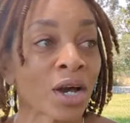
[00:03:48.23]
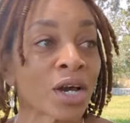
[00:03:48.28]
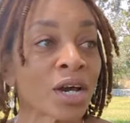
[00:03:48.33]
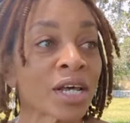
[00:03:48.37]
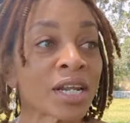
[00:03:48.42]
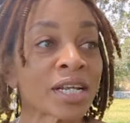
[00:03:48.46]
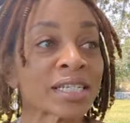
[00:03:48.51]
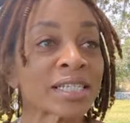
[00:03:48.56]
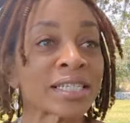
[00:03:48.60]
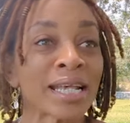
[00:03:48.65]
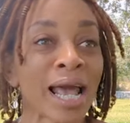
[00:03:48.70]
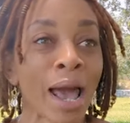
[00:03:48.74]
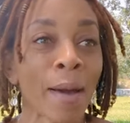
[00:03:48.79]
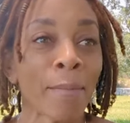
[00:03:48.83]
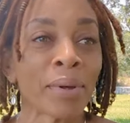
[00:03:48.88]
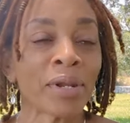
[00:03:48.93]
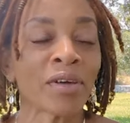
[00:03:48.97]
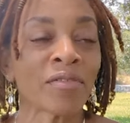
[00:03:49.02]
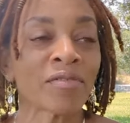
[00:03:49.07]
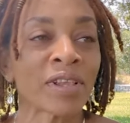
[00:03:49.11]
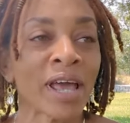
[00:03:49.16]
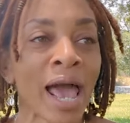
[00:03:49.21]
A good
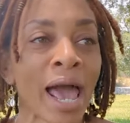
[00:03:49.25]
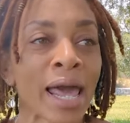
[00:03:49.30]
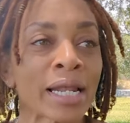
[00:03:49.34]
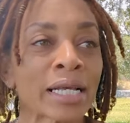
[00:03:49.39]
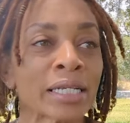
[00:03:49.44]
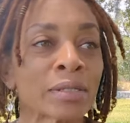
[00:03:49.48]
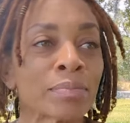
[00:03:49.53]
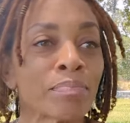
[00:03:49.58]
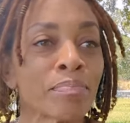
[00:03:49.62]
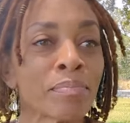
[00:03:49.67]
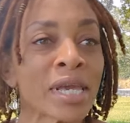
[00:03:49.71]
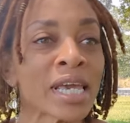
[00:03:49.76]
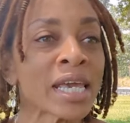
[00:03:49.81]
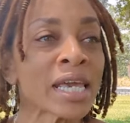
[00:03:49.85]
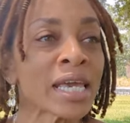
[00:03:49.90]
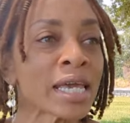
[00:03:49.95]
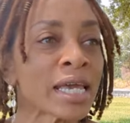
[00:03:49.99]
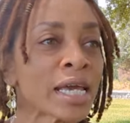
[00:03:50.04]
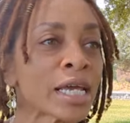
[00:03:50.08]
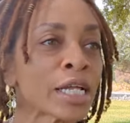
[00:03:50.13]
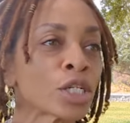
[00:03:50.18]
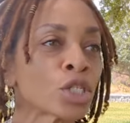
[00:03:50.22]
example of that is
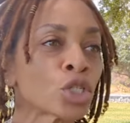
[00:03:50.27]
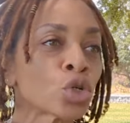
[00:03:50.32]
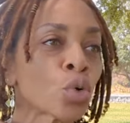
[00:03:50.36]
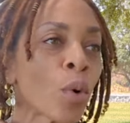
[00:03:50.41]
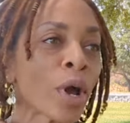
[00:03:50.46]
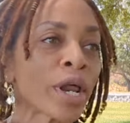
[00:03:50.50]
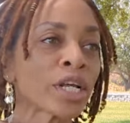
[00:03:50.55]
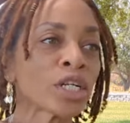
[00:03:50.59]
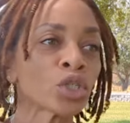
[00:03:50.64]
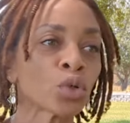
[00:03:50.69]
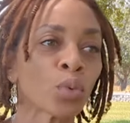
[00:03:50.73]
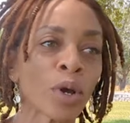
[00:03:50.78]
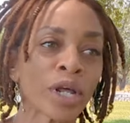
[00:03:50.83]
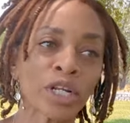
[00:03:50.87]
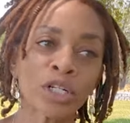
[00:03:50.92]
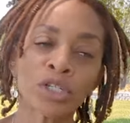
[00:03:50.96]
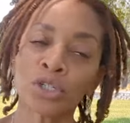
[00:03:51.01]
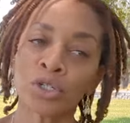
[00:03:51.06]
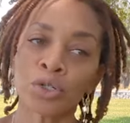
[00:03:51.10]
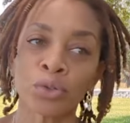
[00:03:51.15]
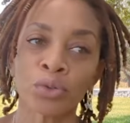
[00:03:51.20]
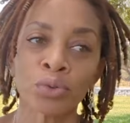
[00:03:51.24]
me in
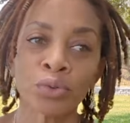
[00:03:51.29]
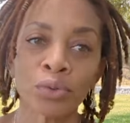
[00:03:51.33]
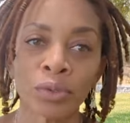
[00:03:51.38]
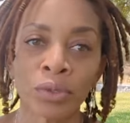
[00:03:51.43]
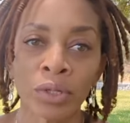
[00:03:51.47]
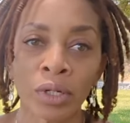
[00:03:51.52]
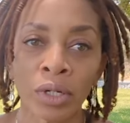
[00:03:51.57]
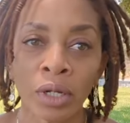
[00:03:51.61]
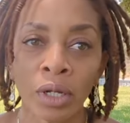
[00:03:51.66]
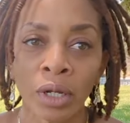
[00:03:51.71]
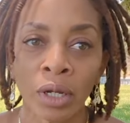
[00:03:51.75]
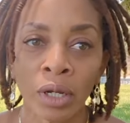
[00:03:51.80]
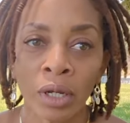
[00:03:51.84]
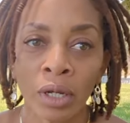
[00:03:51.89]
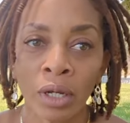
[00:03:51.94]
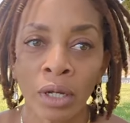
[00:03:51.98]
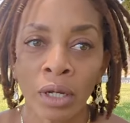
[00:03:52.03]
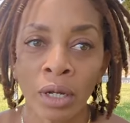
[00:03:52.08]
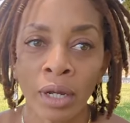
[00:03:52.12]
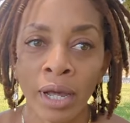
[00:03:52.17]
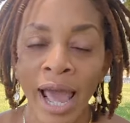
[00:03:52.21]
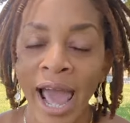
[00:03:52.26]
2022.
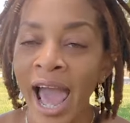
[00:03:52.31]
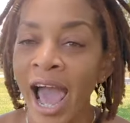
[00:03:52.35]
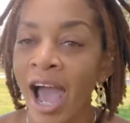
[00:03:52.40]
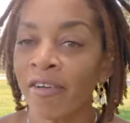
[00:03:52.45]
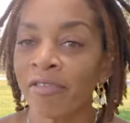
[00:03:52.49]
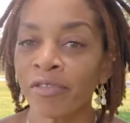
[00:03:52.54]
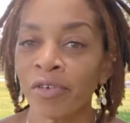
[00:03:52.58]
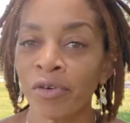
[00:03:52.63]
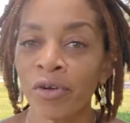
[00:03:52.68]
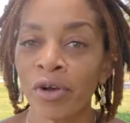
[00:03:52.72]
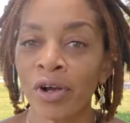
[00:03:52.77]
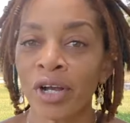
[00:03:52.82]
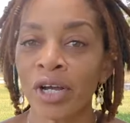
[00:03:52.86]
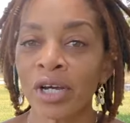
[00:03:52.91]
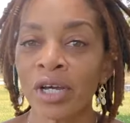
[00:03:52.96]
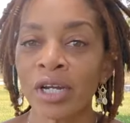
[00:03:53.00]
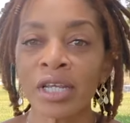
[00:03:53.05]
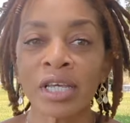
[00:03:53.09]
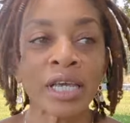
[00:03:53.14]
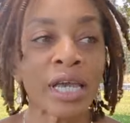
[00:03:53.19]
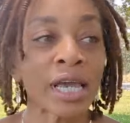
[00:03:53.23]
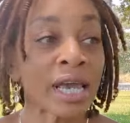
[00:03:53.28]
After a
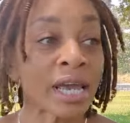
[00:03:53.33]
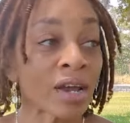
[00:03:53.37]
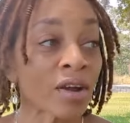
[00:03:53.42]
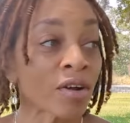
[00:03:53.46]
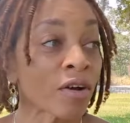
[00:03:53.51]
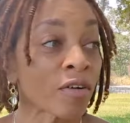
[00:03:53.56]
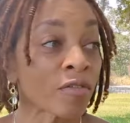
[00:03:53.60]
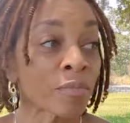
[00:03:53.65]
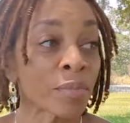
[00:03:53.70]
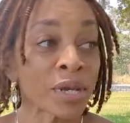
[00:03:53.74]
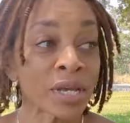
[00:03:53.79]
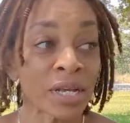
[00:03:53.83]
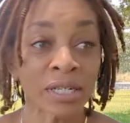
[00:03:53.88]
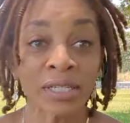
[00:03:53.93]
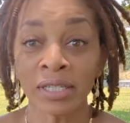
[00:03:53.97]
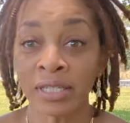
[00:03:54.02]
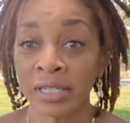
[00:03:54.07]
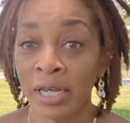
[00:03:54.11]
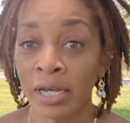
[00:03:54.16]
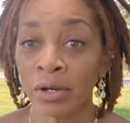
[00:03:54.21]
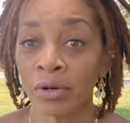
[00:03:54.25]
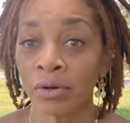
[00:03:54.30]
good year of being
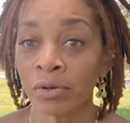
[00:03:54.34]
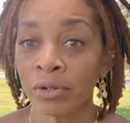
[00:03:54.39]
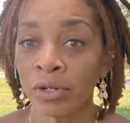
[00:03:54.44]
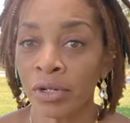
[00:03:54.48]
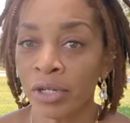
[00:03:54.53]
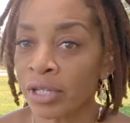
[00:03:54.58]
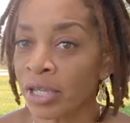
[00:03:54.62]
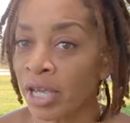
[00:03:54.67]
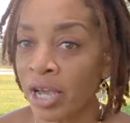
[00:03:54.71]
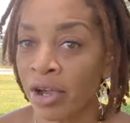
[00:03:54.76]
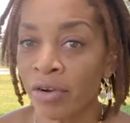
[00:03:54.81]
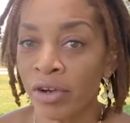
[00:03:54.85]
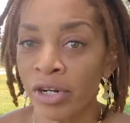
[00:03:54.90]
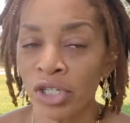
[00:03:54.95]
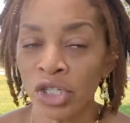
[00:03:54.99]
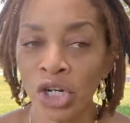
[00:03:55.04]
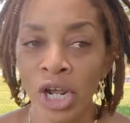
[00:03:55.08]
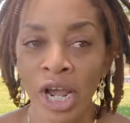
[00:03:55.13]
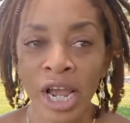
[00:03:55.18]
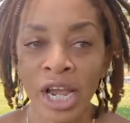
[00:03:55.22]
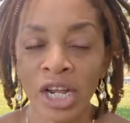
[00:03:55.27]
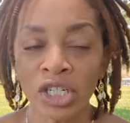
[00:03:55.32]
single, a year
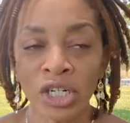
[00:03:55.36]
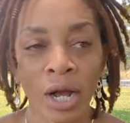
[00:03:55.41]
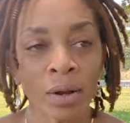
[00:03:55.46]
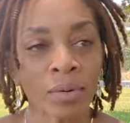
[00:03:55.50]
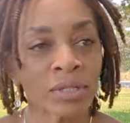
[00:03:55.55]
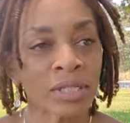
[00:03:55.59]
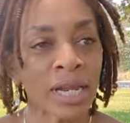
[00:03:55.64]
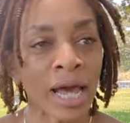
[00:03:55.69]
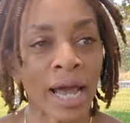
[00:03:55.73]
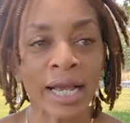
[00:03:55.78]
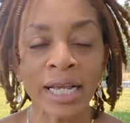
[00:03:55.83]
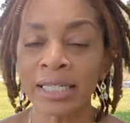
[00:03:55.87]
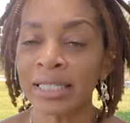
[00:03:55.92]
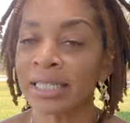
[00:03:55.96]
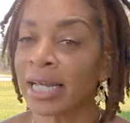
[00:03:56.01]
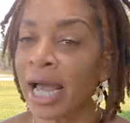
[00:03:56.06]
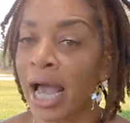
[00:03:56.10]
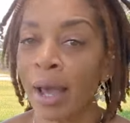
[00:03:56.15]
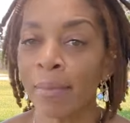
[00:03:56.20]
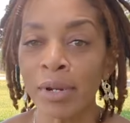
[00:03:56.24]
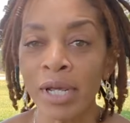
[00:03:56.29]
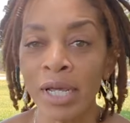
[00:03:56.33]
and change, I was like, it's
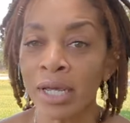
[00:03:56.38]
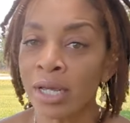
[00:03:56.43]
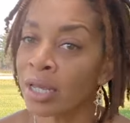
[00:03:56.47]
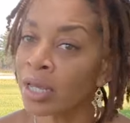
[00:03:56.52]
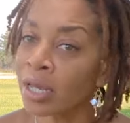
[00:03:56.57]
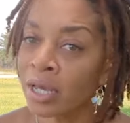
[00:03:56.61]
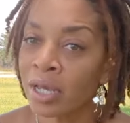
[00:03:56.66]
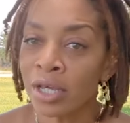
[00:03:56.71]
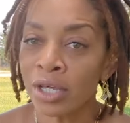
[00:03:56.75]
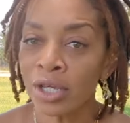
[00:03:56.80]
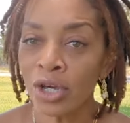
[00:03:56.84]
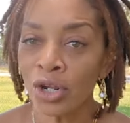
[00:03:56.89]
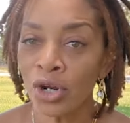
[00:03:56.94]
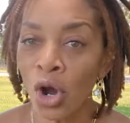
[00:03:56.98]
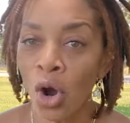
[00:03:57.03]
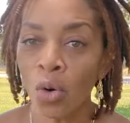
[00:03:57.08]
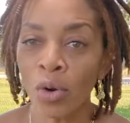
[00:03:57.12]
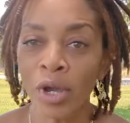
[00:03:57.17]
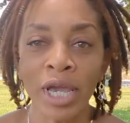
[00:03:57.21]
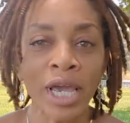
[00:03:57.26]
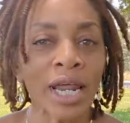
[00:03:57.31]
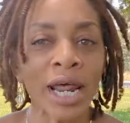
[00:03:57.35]
time to, you
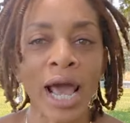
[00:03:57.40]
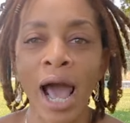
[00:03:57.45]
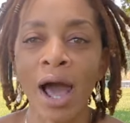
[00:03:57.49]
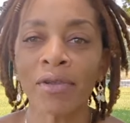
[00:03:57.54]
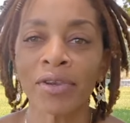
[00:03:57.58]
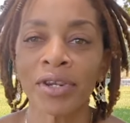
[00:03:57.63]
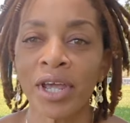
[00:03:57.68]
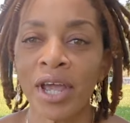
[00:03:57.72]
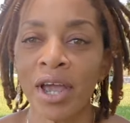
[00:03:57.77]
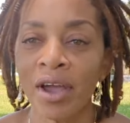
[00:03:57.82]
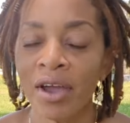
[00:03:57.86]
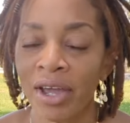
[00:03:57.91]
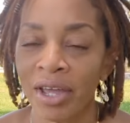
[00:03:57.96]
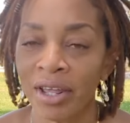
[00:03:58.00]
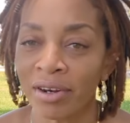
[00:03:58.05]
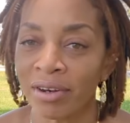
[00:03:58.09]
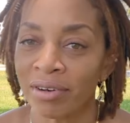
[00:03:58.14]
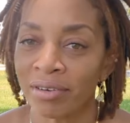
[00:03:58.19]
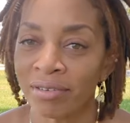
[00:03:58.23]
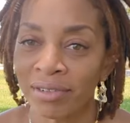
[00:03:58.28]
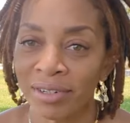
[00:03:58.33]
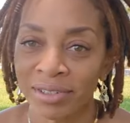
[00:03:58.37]
know, get out there
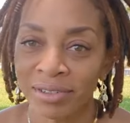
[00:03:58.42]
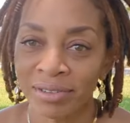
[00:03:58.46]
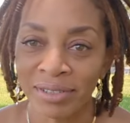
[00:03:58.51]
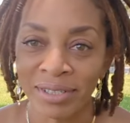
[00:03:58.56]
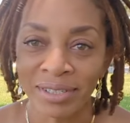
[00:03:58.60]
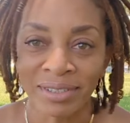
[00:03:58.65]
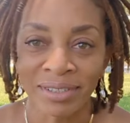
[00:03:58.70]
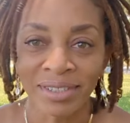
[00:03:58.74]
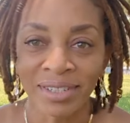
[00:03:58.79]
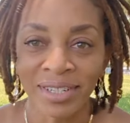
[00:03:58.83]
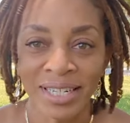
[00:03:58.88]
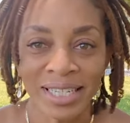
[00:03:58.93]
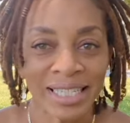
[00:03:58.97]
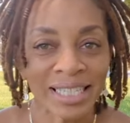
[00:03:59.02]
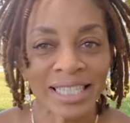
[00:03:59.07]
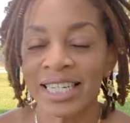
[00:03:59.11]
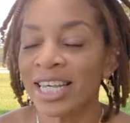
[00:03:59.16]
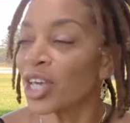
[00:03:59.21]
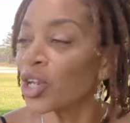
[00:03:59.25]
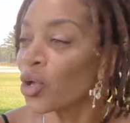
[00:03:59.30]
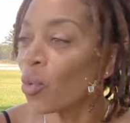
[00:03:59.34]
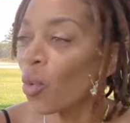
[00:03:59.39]
and
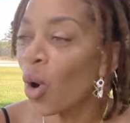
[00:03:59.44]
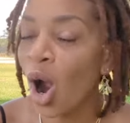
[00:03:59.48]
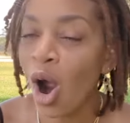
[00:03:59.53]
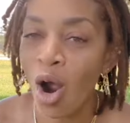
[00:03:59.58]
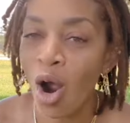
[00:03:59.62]
see the